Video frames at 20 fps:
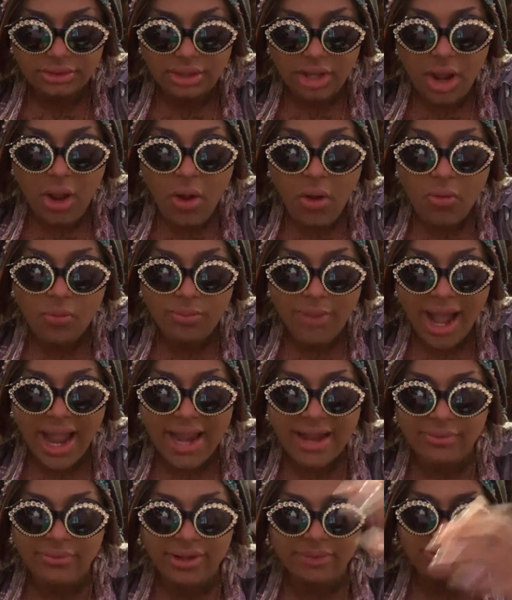Oh,
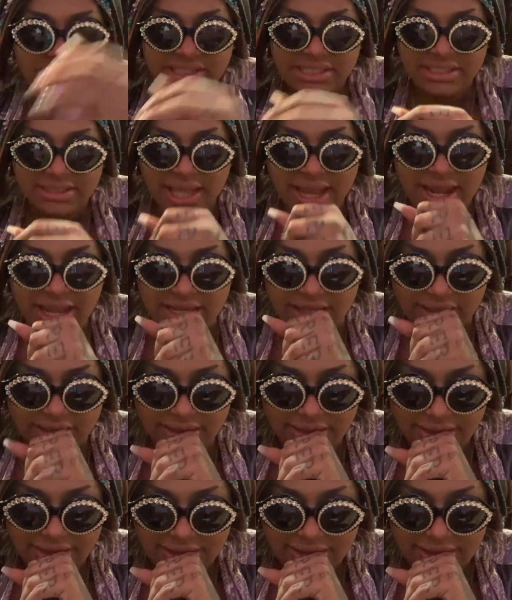my. What was it like?